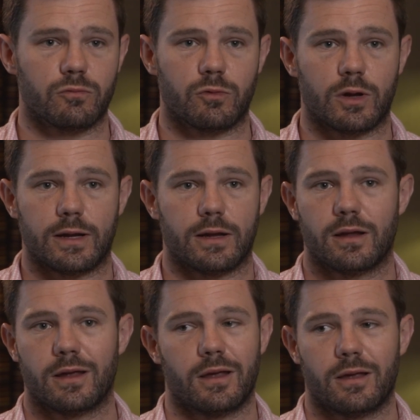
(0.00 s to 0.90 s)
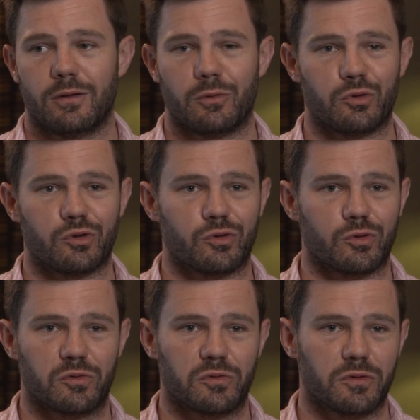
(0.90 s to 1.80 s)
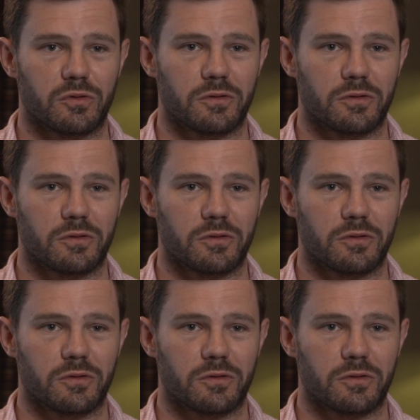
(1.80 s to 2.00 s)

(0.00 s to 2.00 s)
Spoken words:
really, we were just sort of